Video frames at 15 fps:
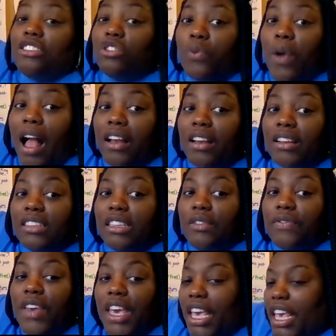
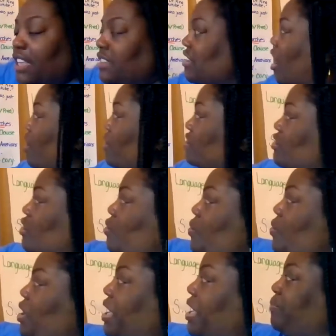interrogative, is also
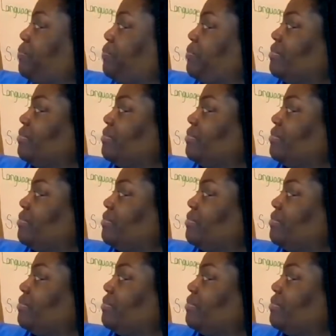what?